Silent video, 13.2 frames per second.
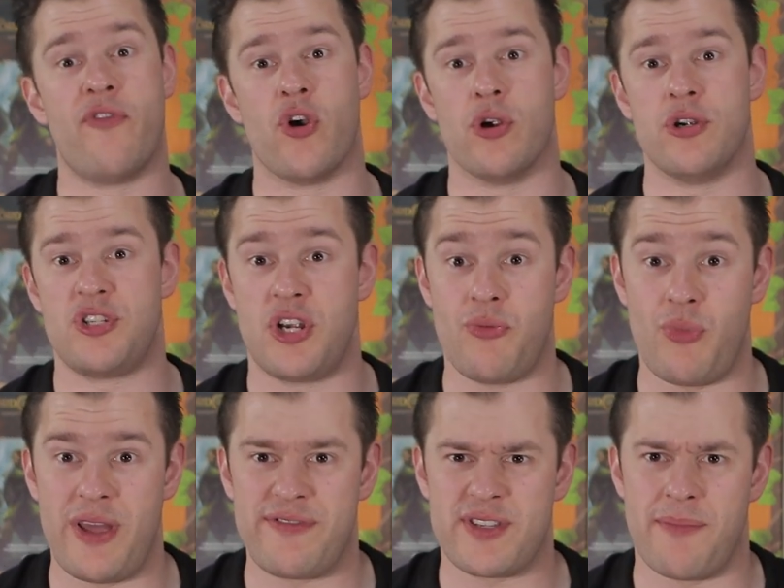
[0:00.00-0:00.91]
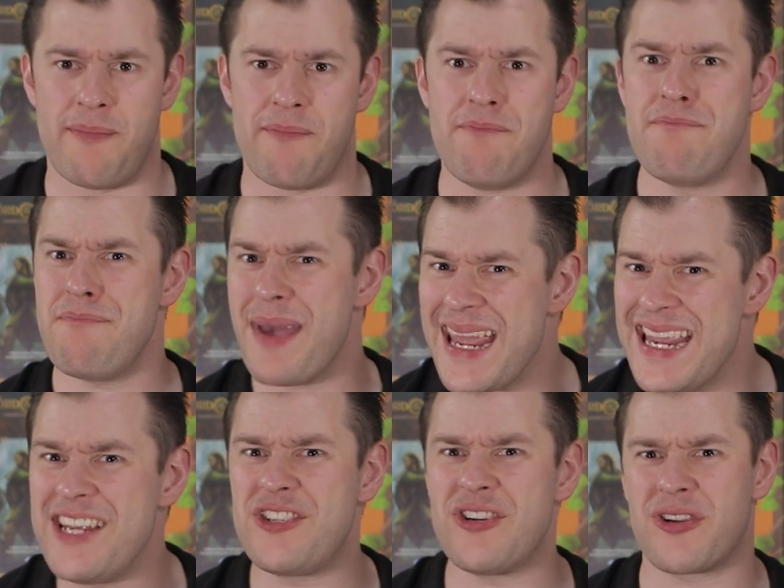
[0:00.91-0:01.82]
version with some
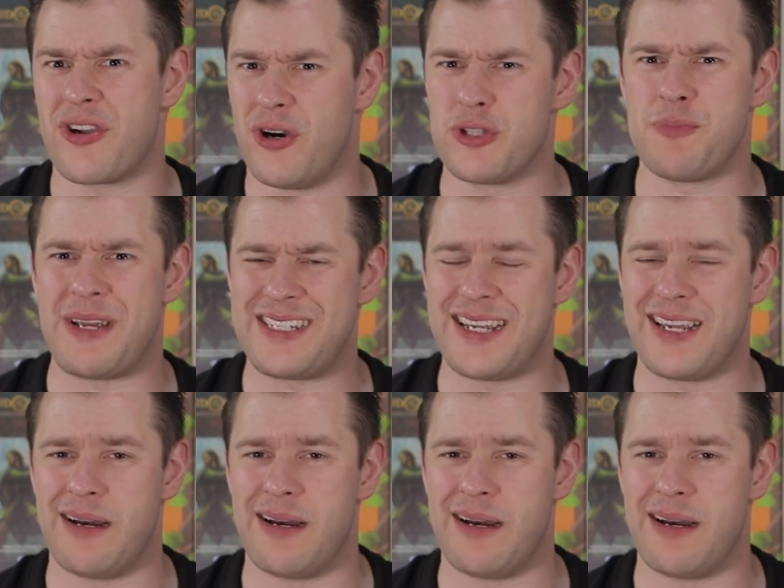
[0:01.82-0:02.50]
major cosmetic